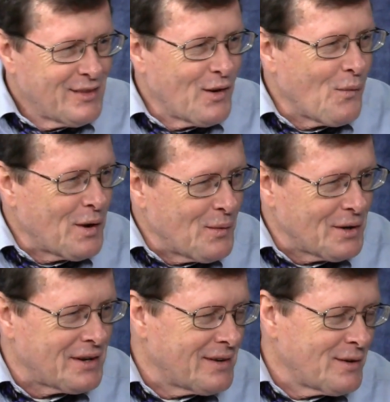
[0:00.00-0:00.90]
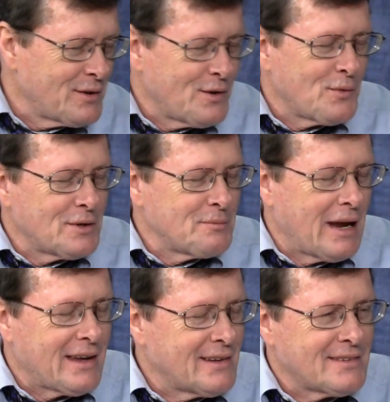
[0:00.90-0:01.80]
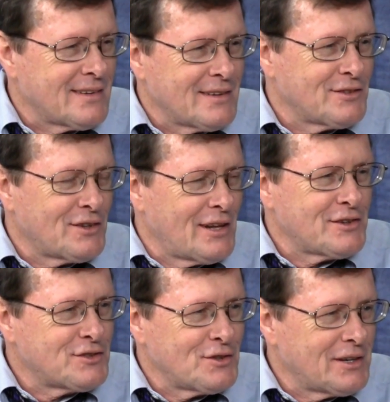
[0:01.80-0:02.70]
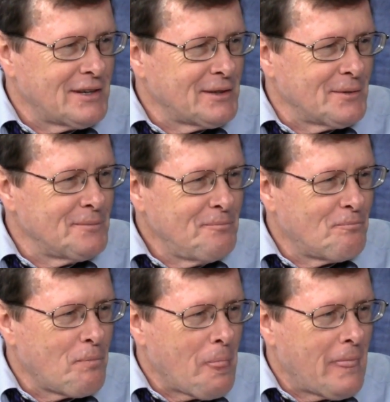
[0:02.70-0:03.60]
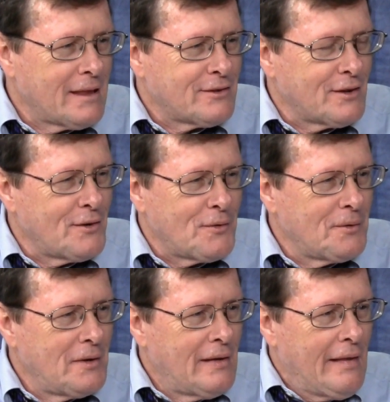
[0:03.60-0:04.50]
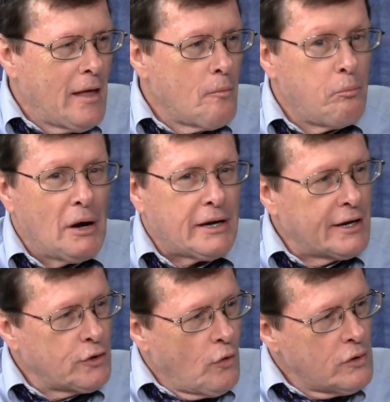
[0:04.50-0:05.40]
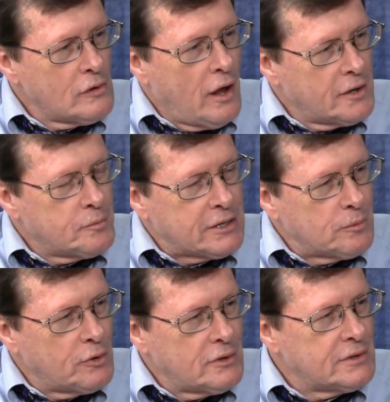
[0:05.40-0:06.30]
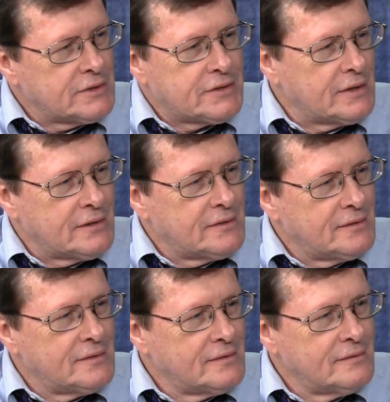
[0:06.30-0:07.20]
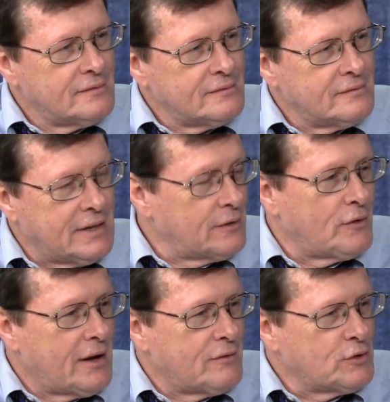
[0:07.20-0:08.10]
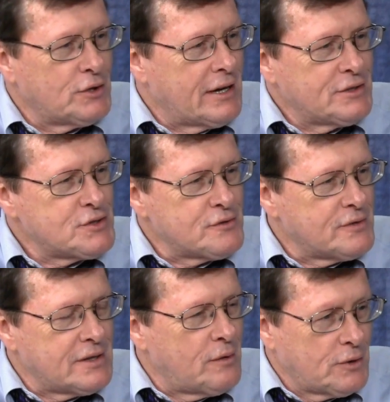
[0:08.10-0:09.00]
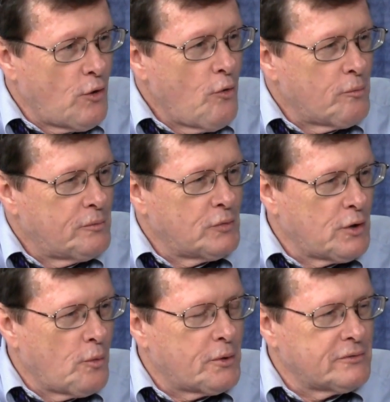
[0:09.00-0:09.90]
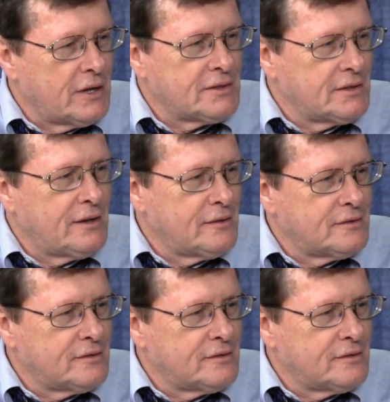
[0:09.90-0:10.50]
that we would that we'd make it to the celestial kingdom. Mm. So, but and, I know there are a lot of people that uh, they don't have a good answer for that. We hope we hope we've done enough.